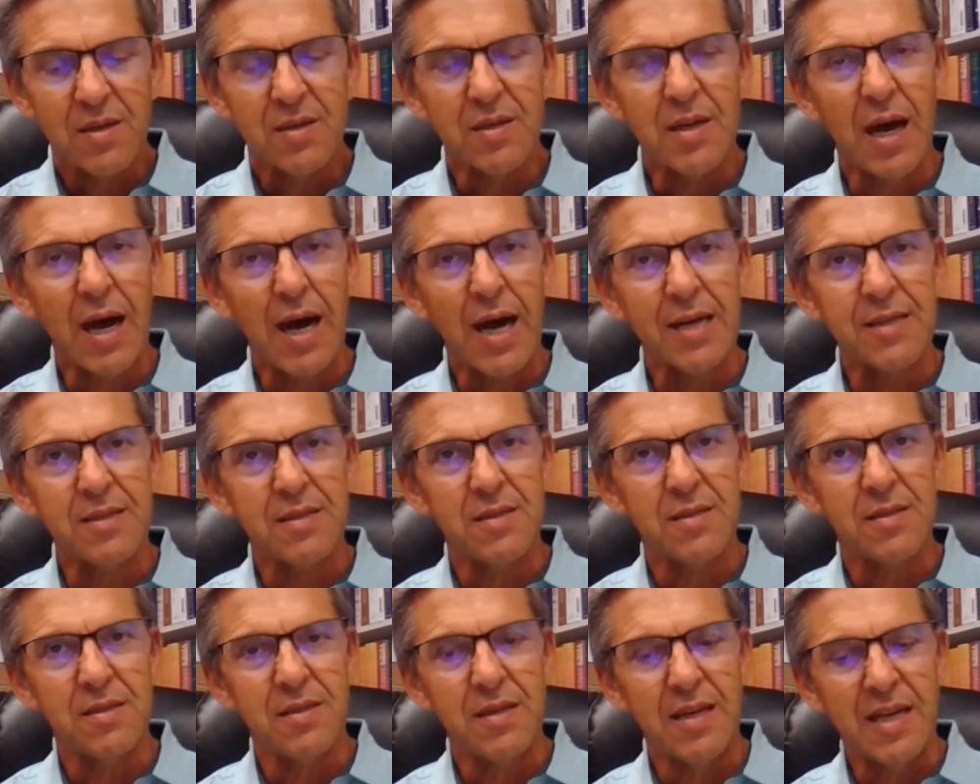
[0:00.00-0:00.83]
not
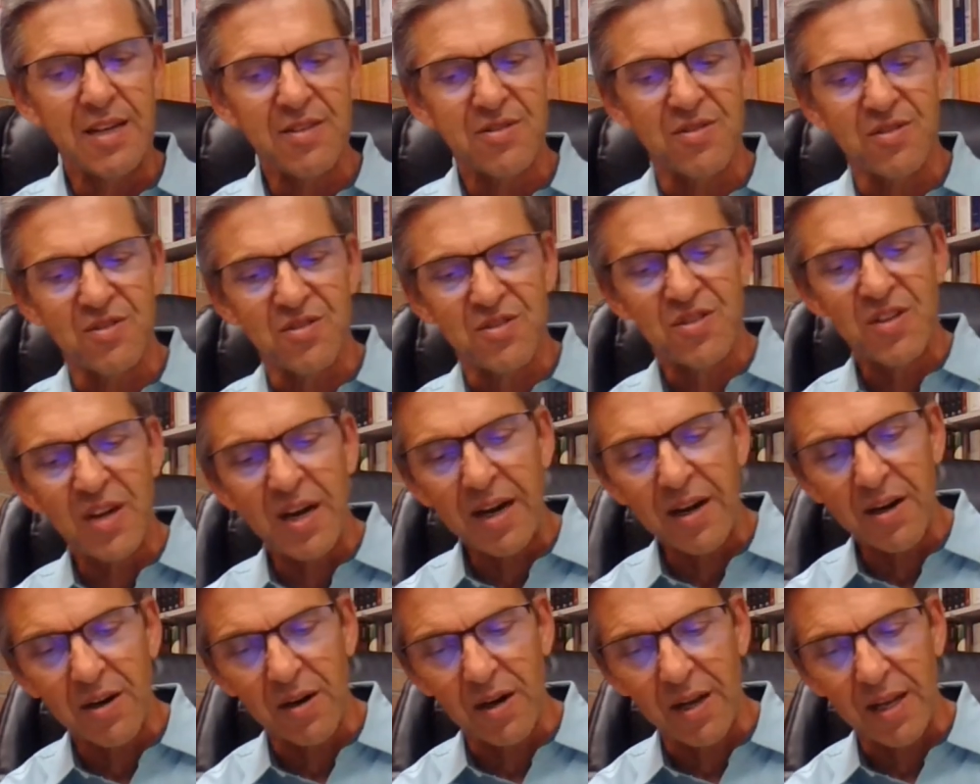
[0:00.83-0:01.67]

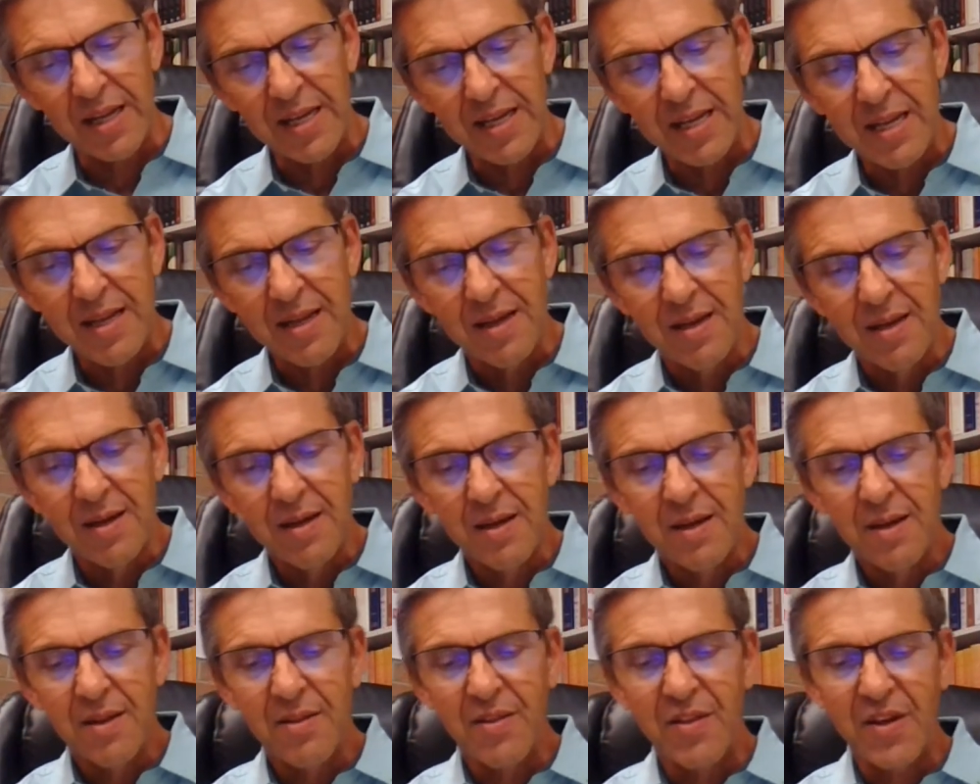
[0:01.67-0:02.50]
necessarily
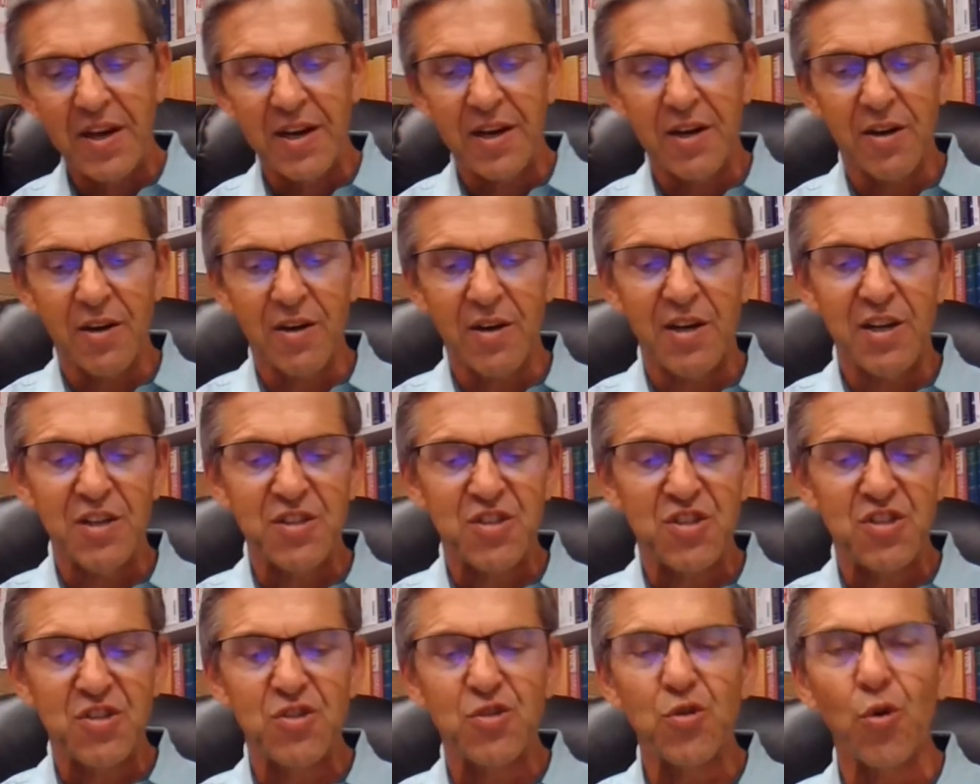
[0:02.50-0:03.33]
their
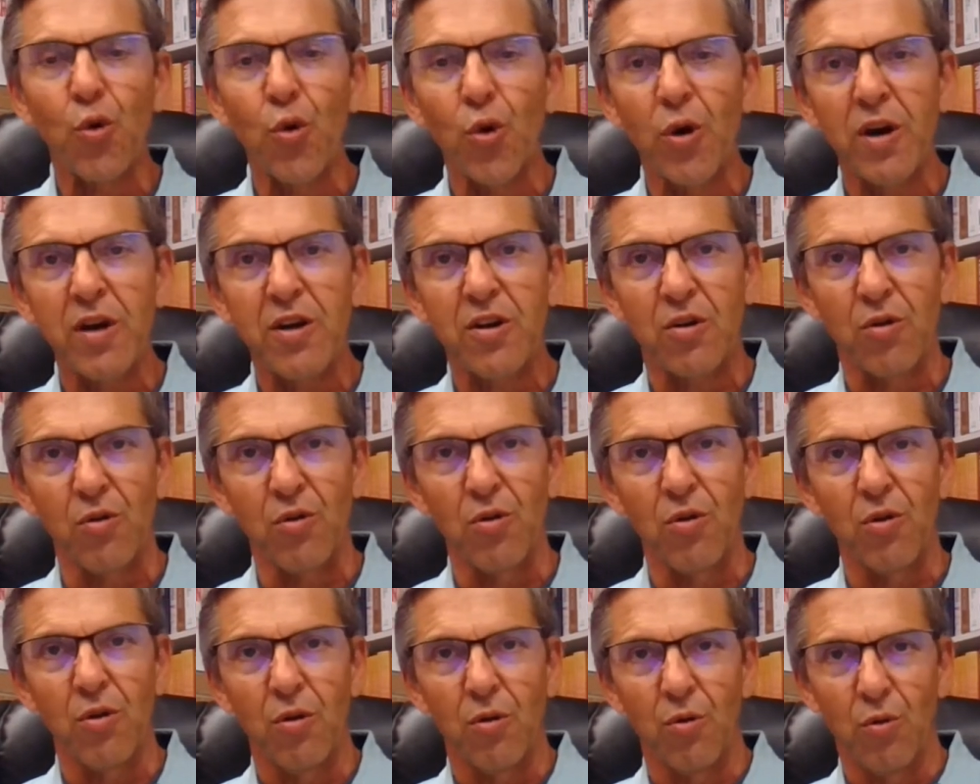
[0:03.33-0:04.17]

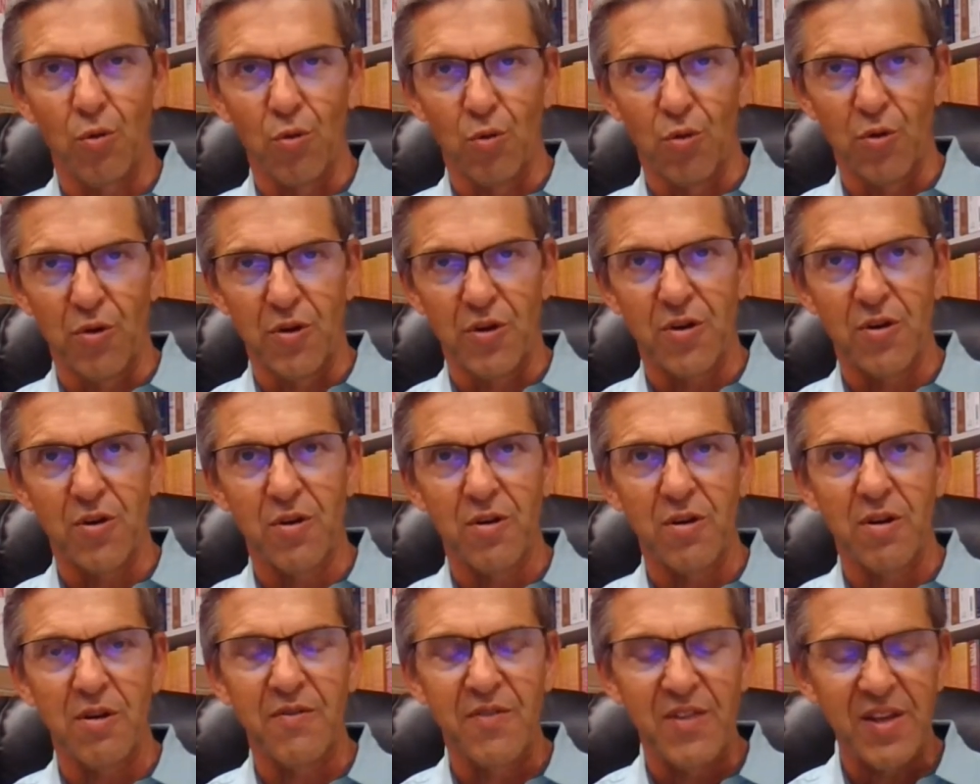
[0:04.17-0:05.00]
historical
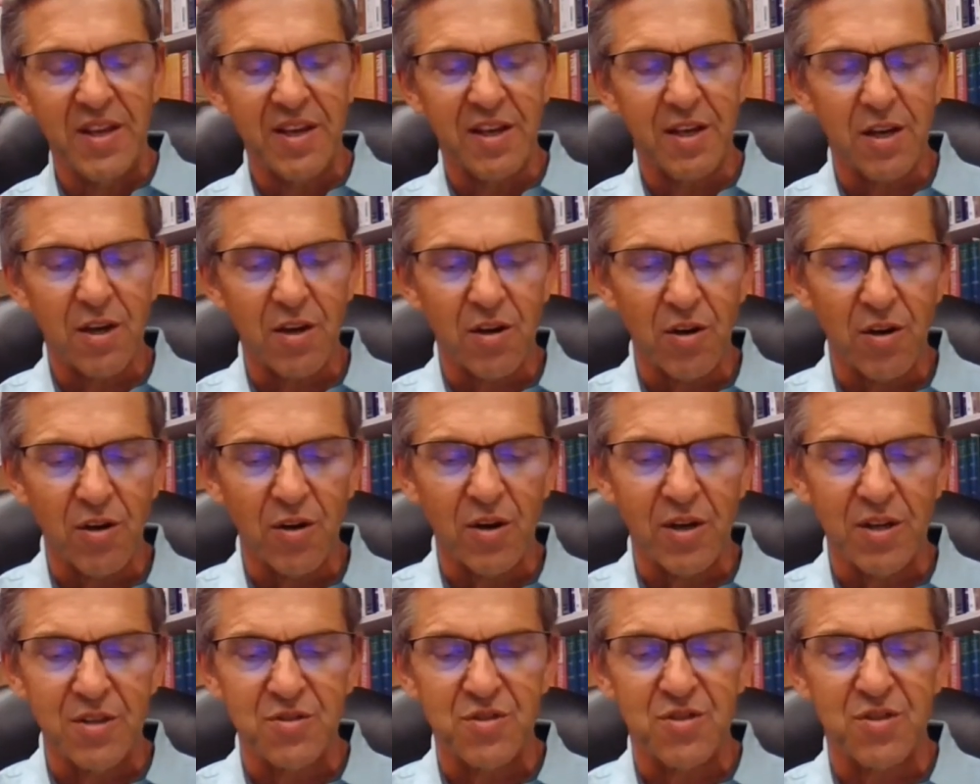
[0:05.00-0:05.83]
order of the
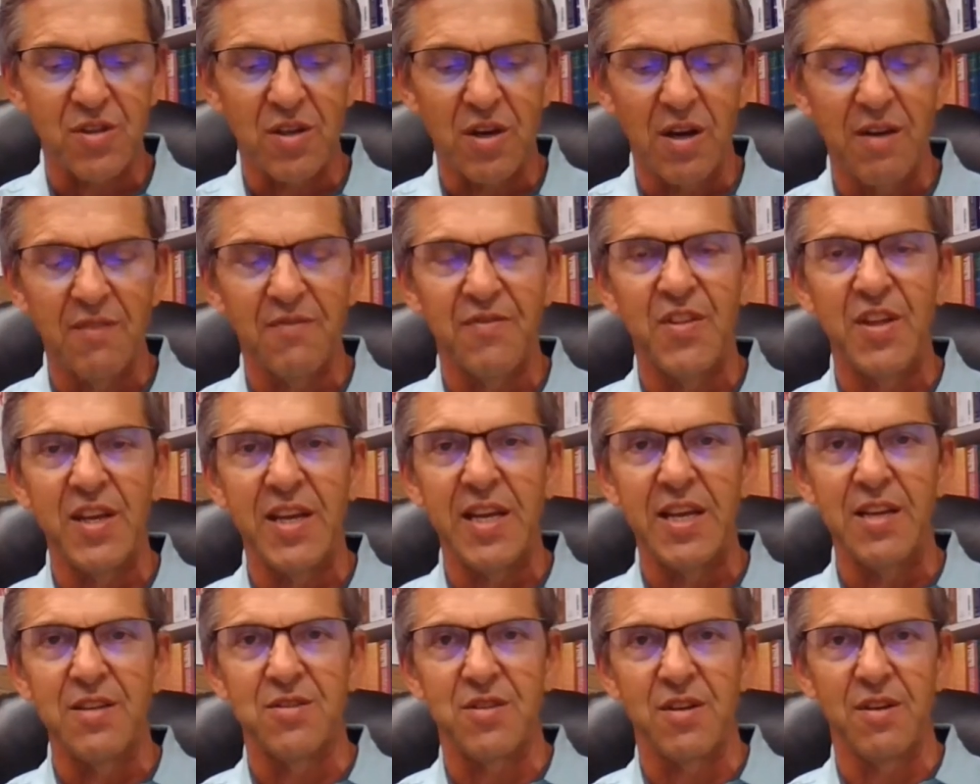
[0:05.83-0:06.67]
occurrence of
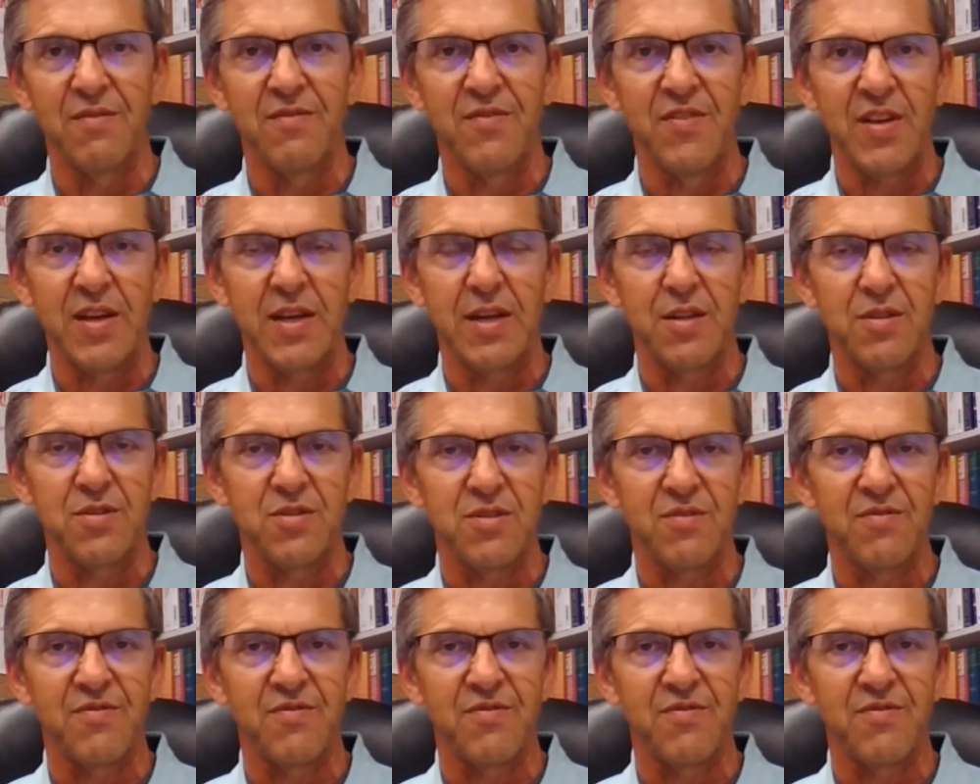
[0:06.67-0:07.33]
these events.